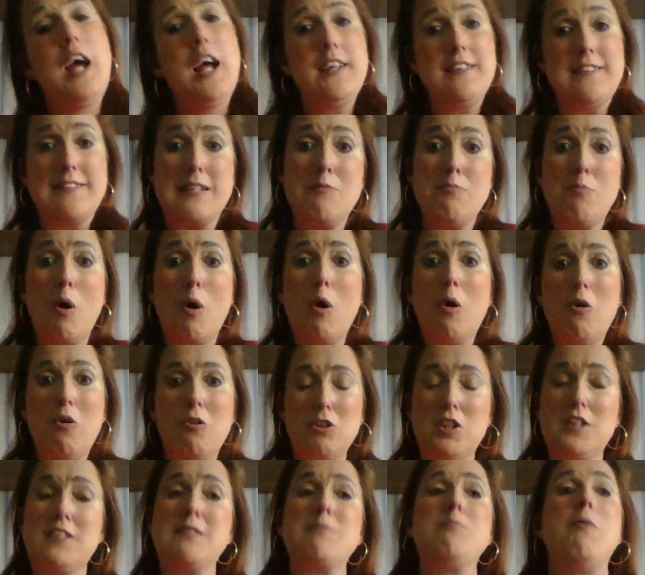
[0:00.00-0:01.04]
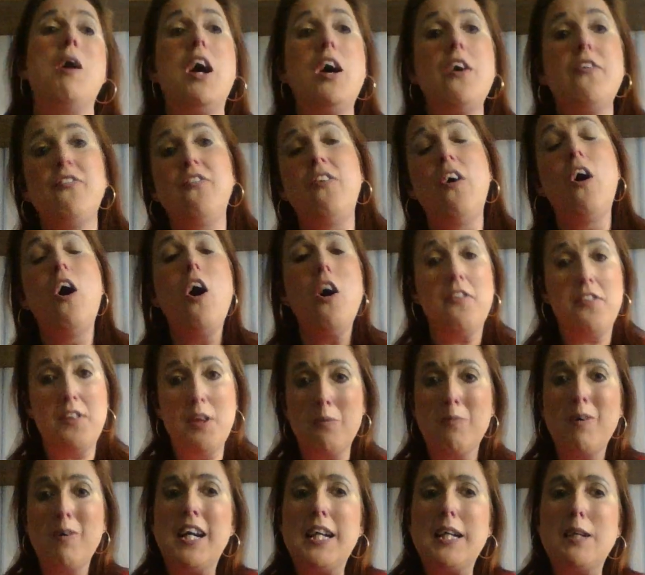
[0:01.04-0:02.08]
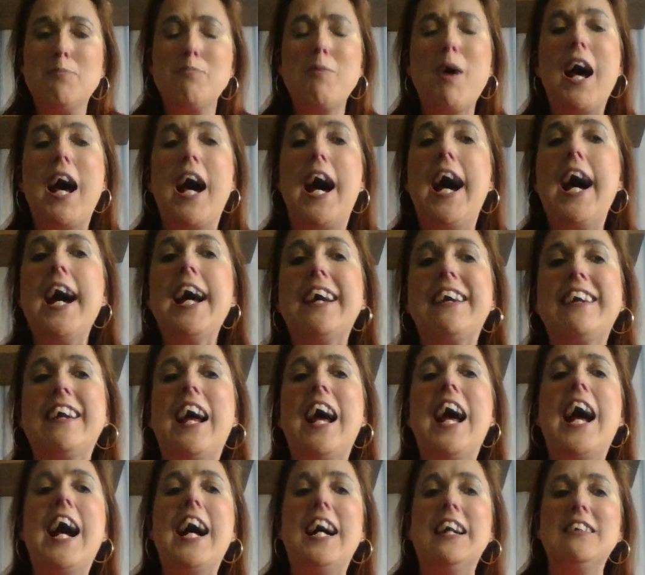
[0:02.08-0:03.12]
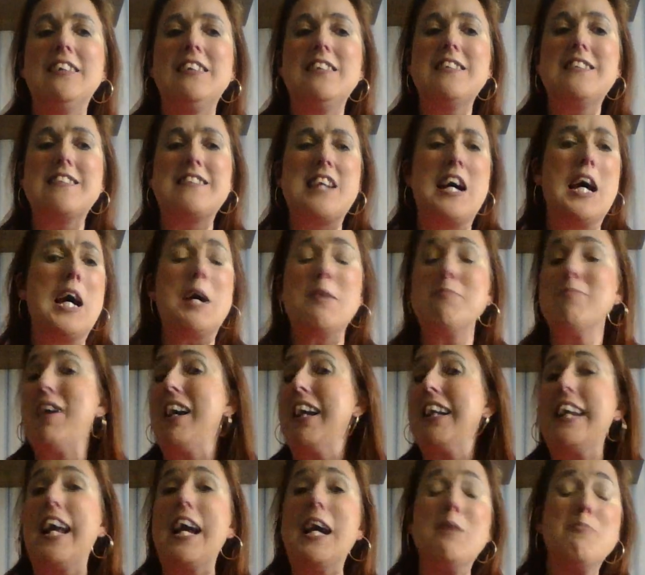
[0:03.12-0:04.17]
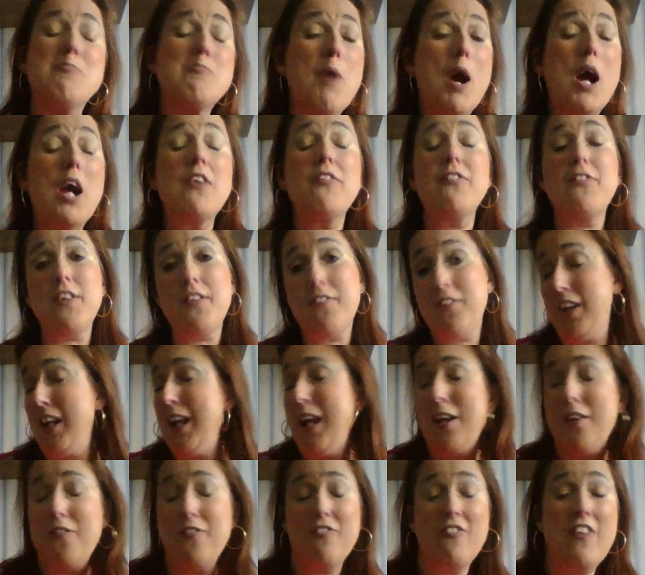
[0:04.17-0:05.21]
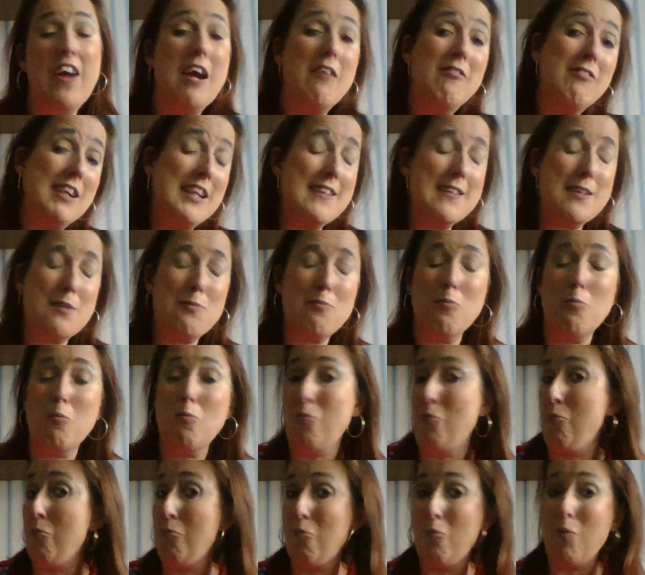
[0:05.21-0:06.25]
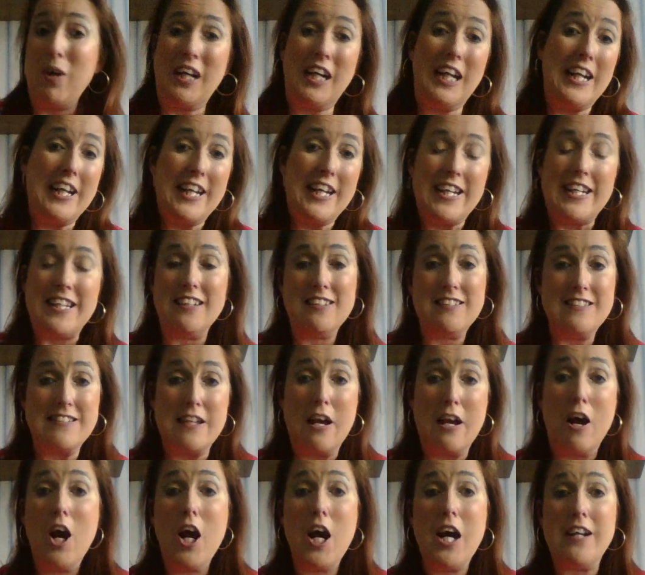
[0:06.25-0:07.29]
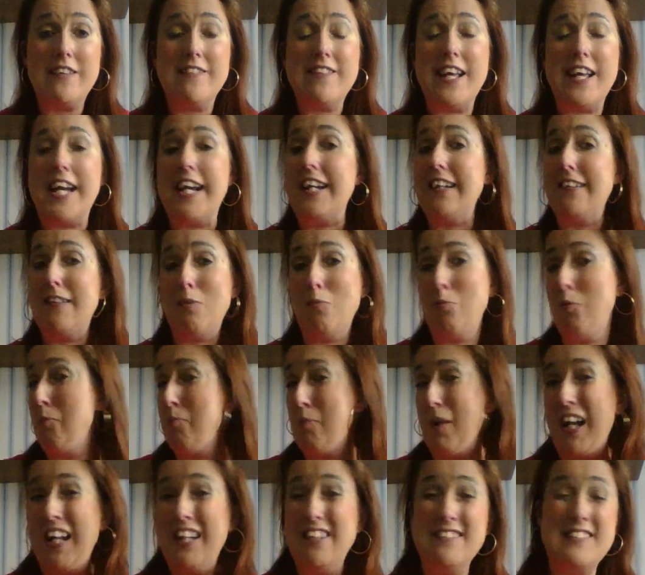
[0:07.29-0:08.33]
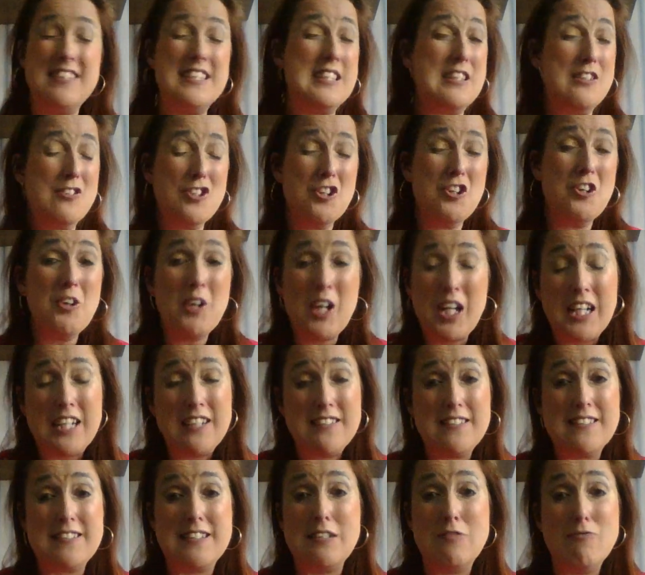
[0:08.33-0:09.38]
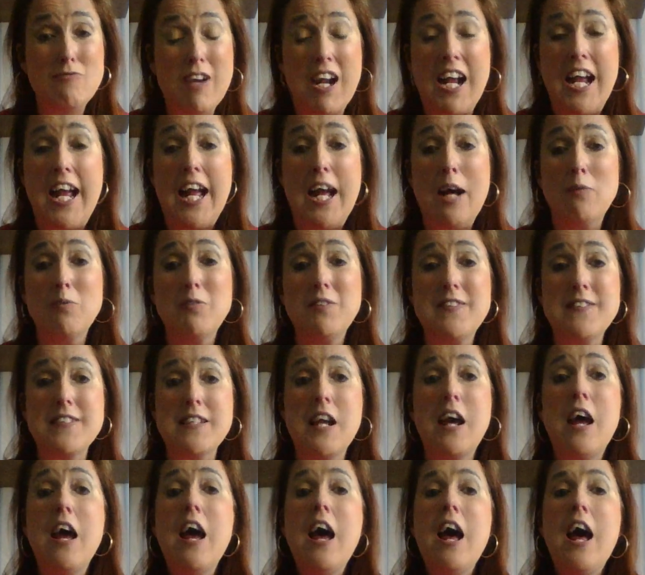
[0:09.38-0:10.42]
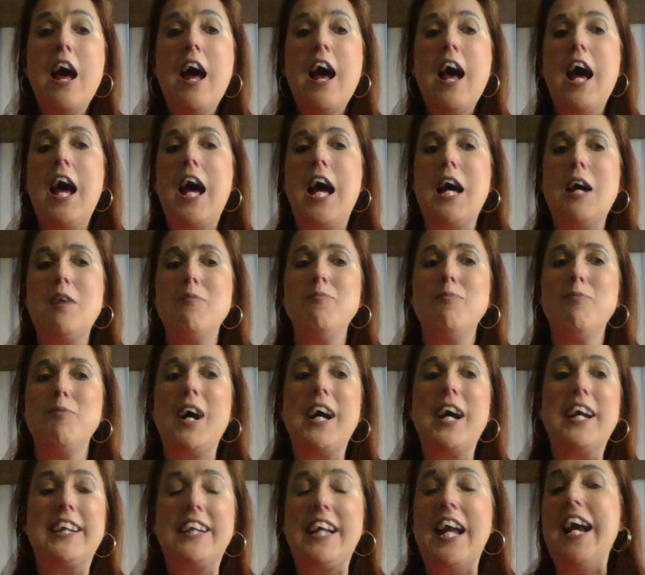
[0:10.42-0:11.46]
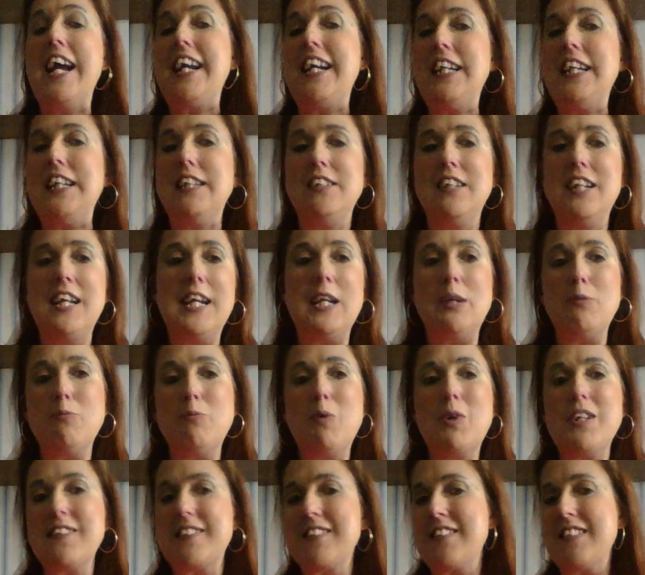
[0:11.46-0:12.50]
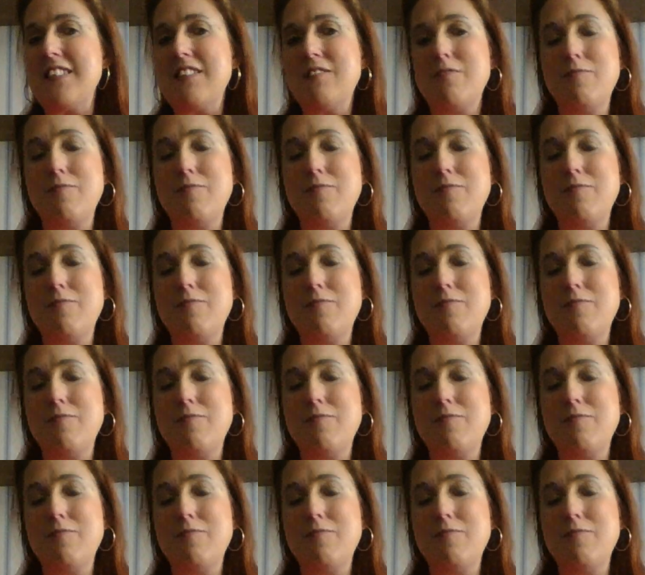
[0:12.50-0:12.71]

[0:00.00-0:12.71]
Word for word: to Portsmouth on the way back. And um, again, both the ferries were clean and tidy, there were plenty of toilets around. Um, again, it was